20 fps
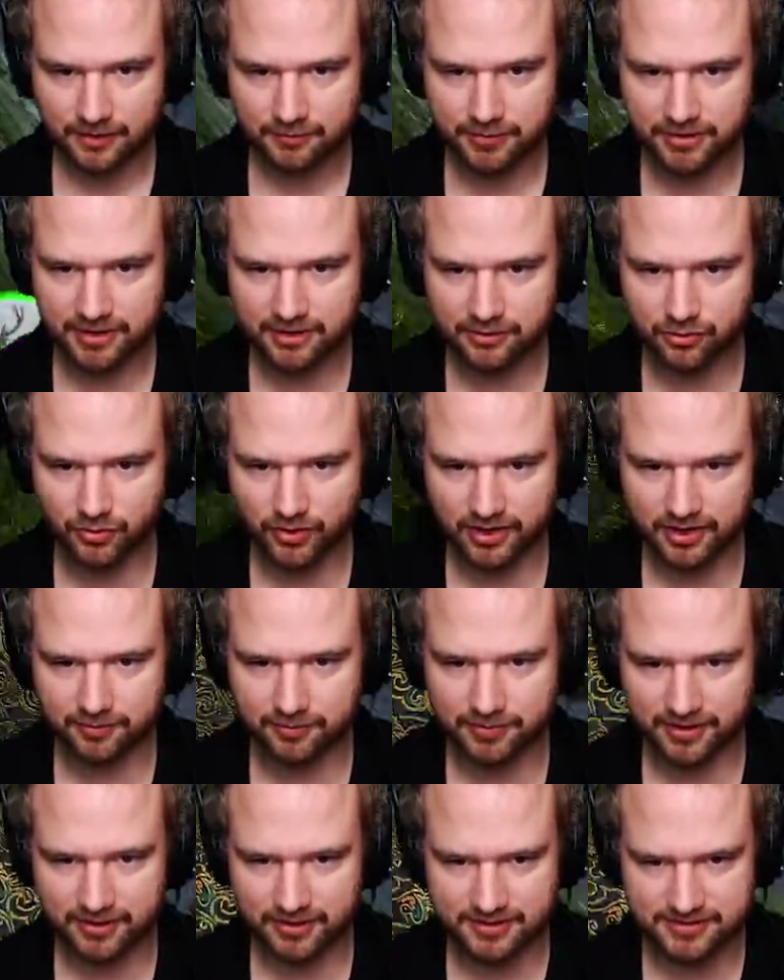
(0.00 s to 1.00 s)
Be quick,
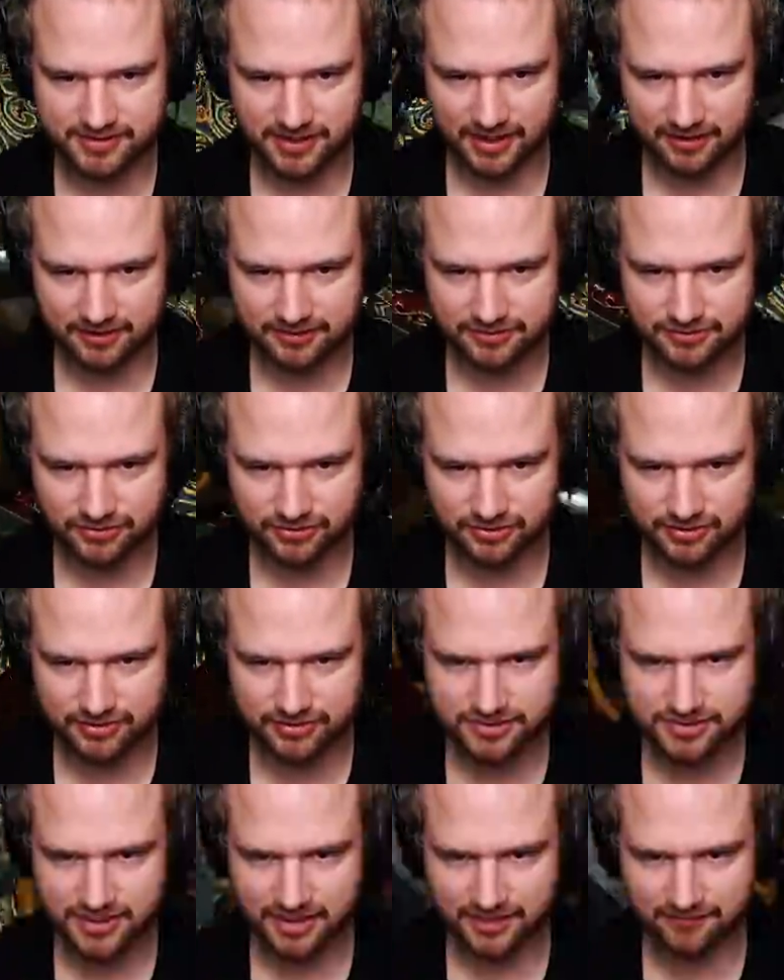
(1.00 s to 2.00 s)
because
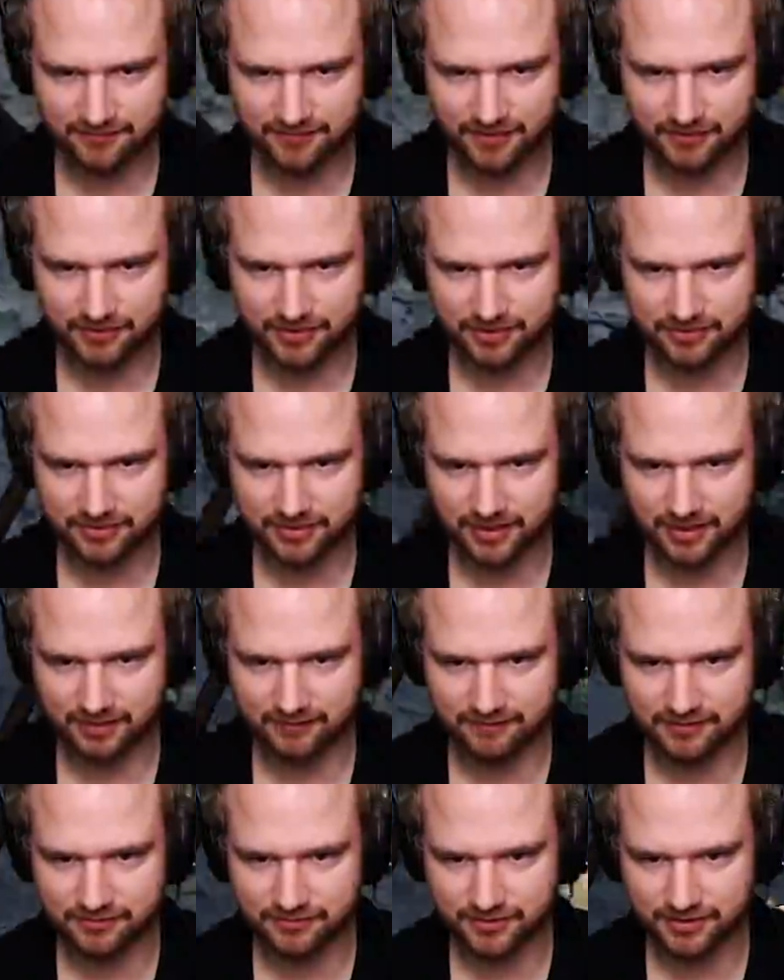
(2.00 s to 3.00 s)
Elintors have very good
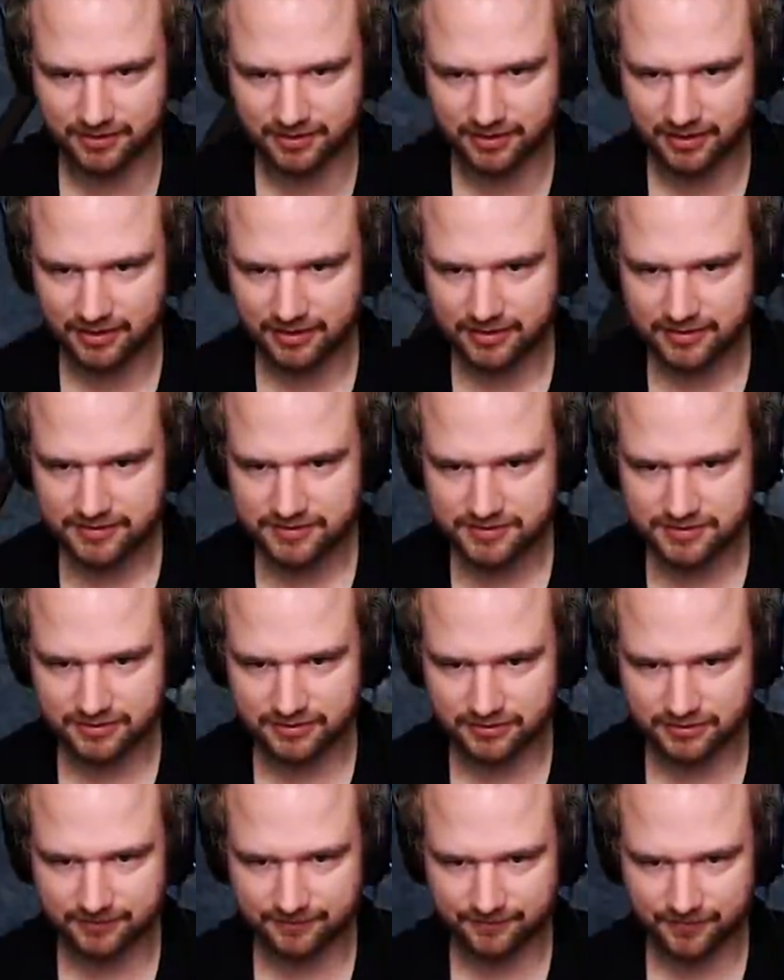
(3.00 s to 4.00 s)
cavalry.
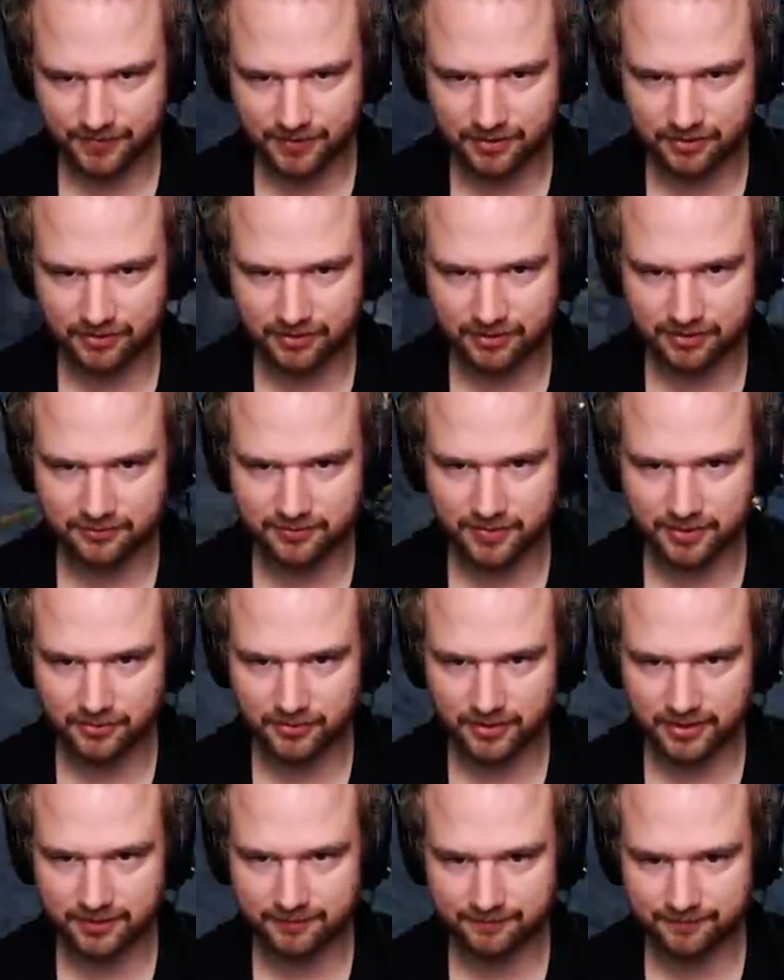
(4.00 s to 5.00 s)
So, go out of my
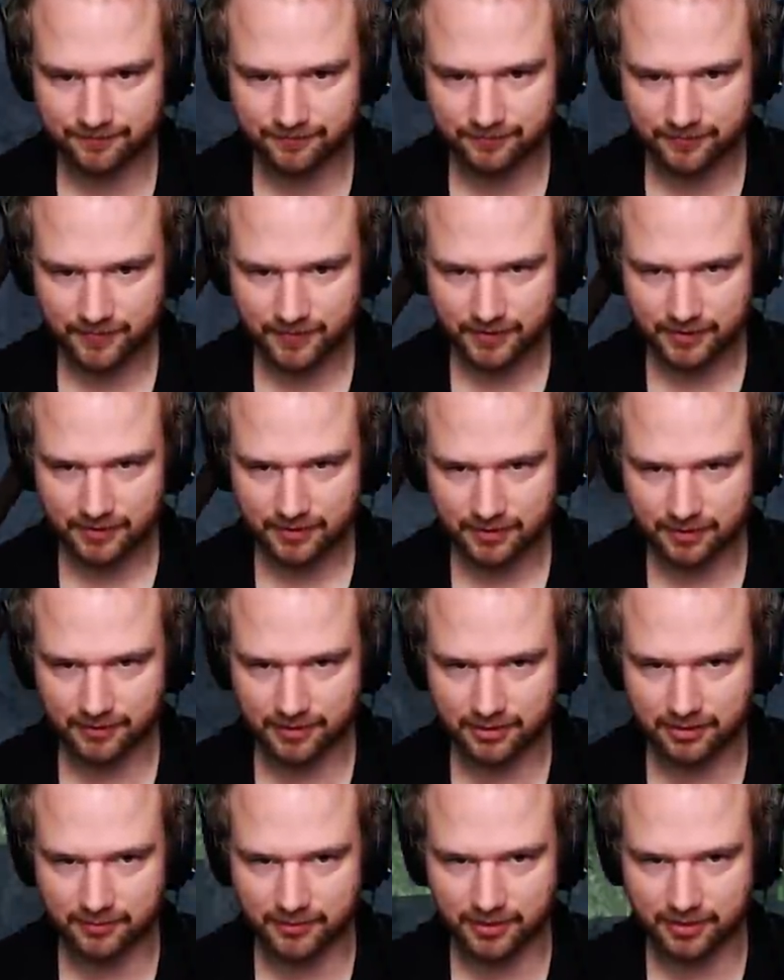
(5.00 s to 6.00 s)
way.
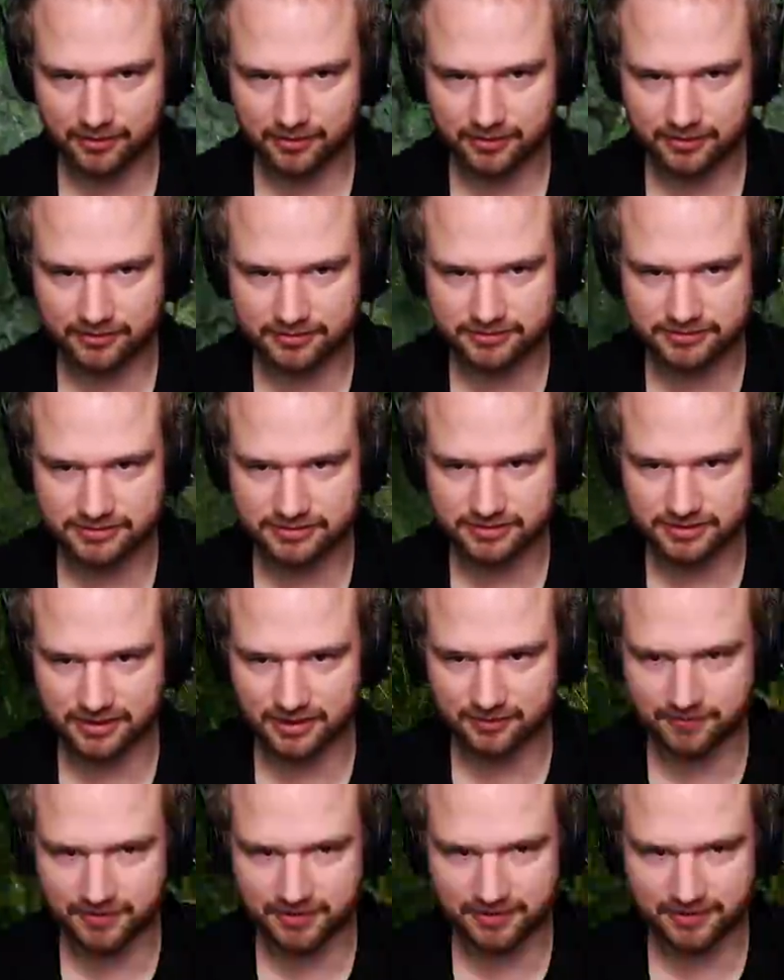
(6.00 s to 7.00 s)
Come on.
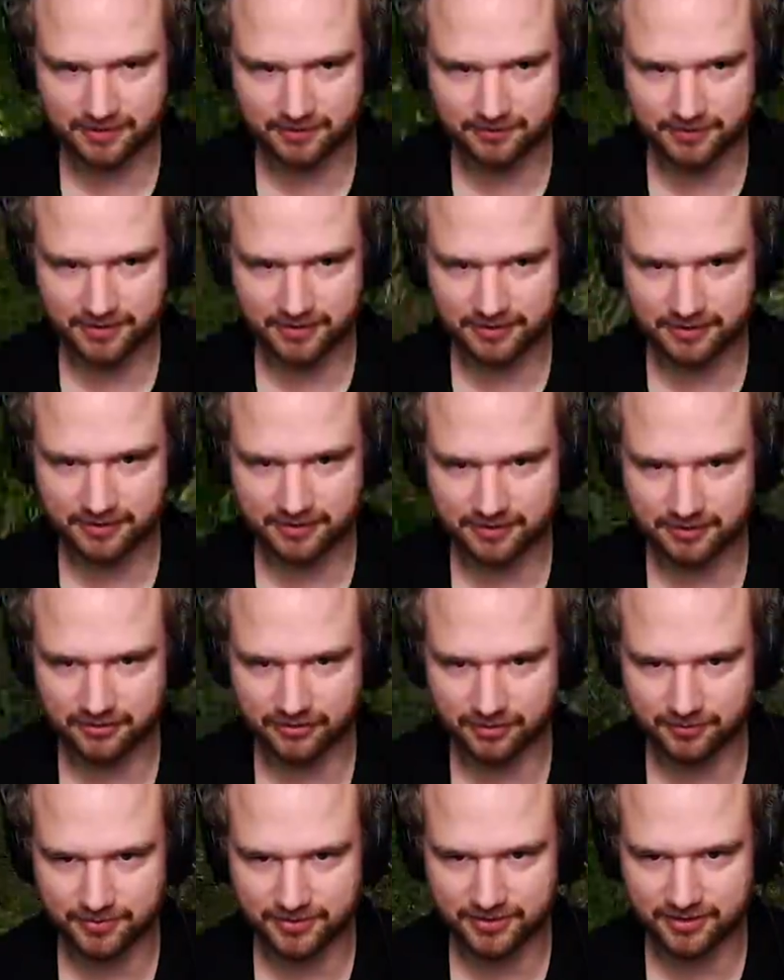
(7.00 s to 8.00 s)
Let me
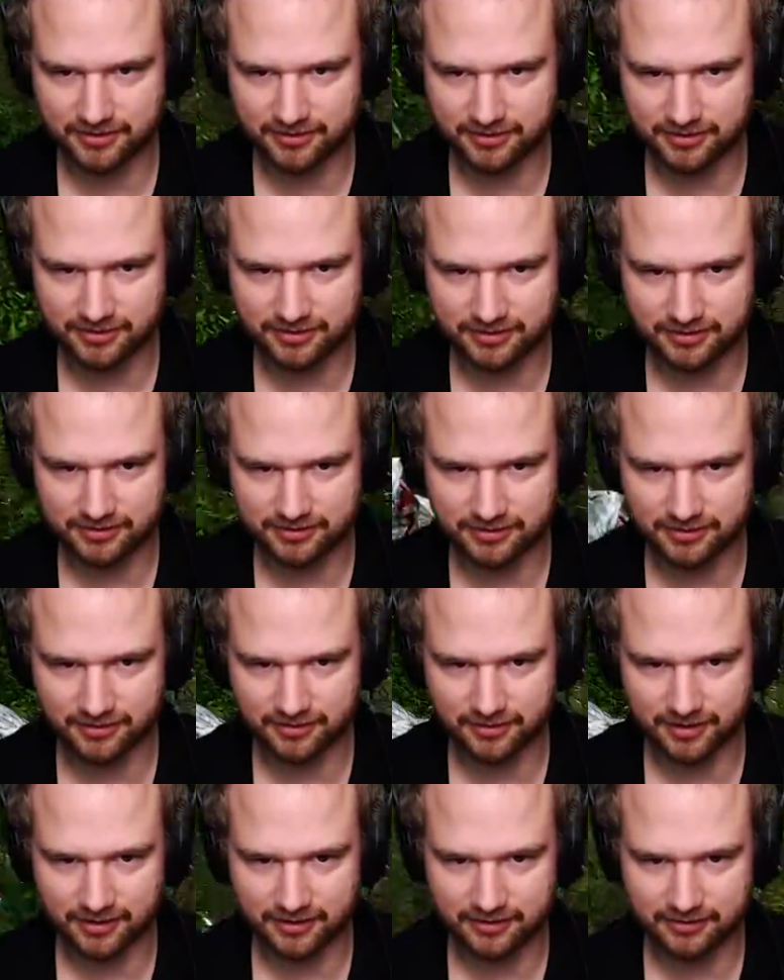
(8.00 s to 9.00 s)
go up here.
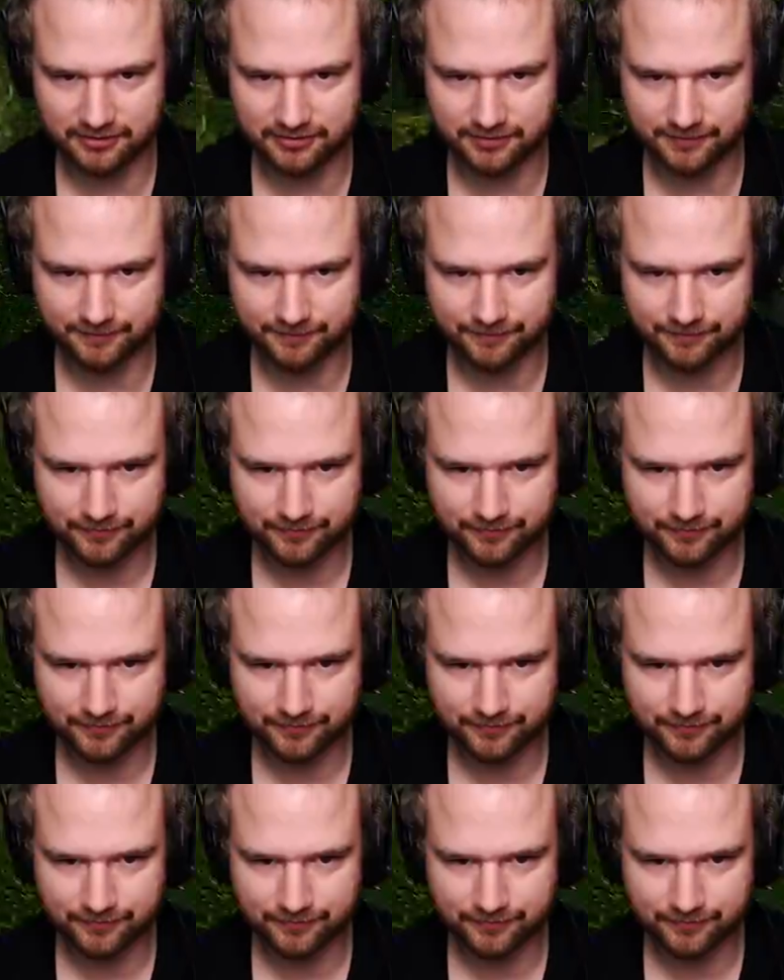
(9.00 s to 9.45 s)
Thank you.